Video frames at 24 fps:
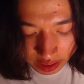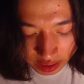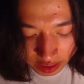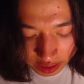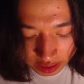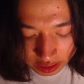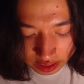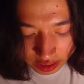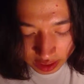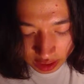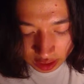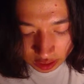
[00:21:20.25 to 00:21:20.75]

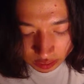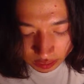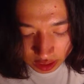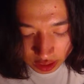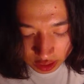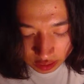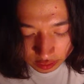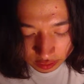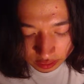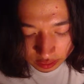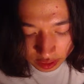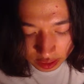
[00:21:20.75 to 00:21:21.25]
it's getting rid
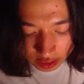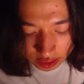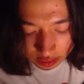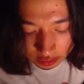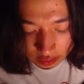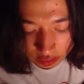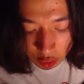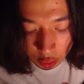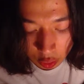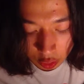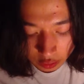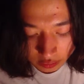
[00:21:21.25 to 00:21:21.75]
of it.
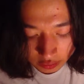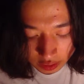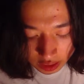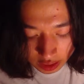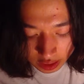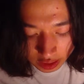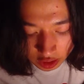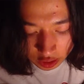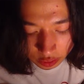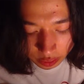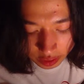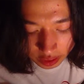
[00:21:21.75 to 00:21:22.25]
All of the
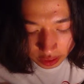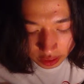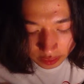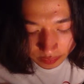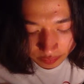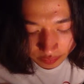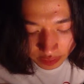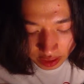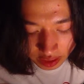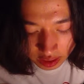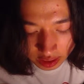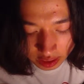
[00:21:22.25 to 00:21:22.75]
liquid
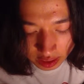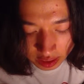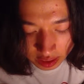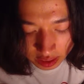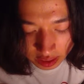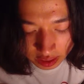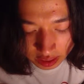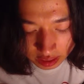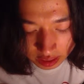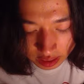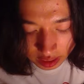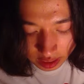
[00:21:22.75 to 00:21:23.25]

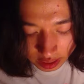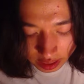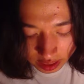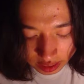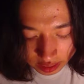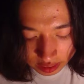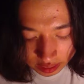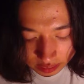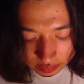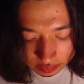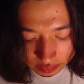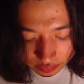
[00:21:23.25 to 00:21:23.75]
is
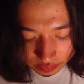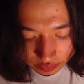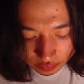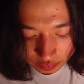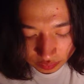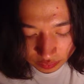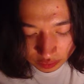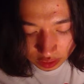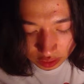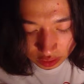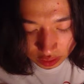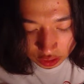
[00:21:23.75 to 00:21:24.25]
like
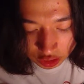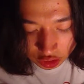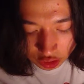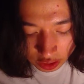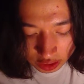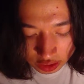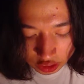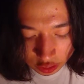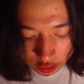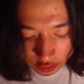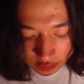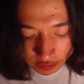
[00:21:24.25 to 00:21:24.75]

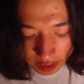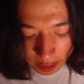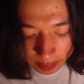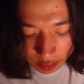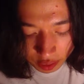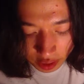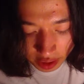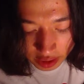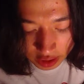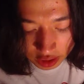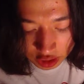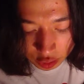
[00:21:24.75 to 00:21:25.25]
trying to
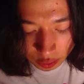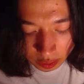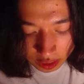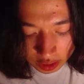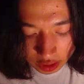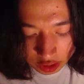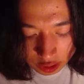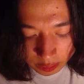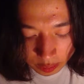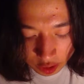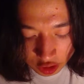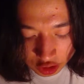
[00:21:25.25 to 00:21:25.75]
evaporate as
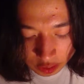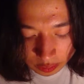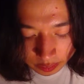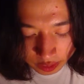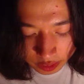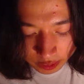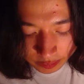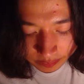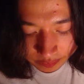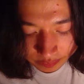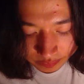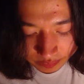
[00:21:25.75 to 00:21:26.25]
quickly as
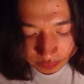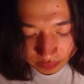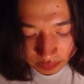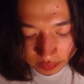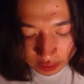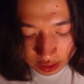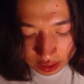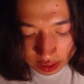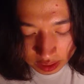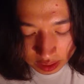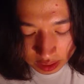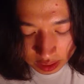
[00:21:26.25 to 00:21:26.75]
possible.
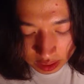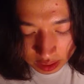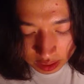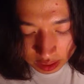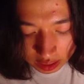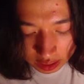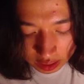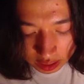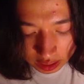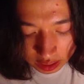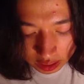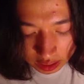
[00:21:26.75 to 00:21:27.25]

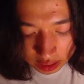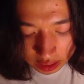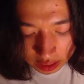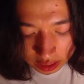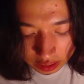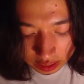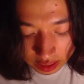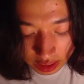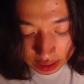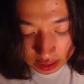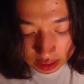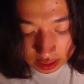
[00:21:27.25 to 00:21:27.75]

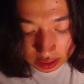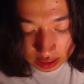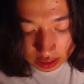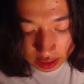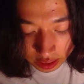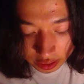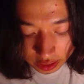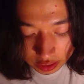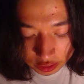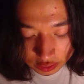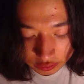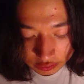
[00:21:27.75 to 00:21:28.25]
That's
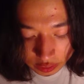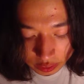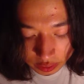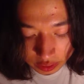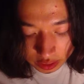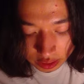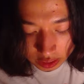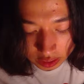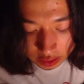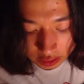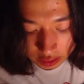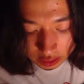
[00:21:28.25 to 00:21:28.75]
science for
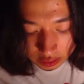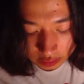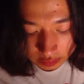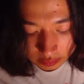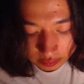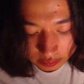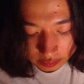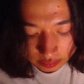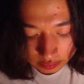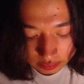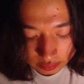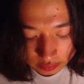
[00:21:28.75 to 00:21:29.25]
you.
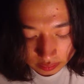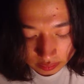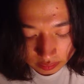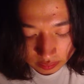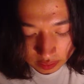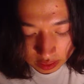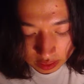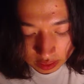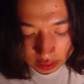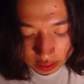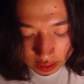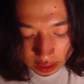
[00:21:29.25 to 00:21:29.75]

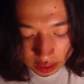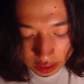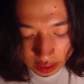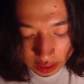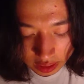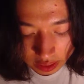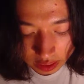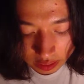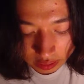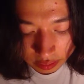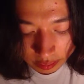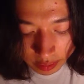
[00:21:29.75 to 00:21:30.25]

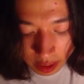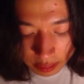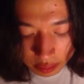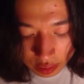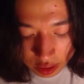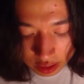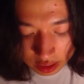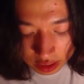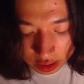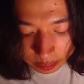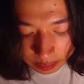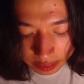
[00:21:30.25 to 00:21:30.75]
I remember
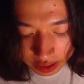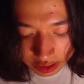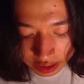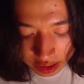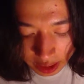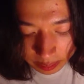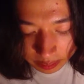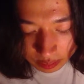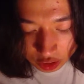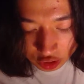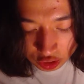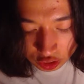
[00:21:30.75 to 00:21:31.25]
a little bit of
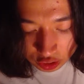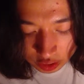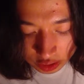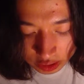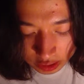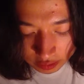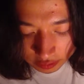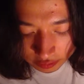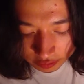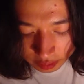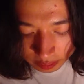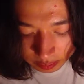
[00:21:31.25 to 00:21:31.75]

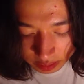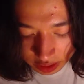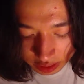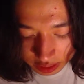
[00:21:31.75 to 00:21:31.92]
chemistry from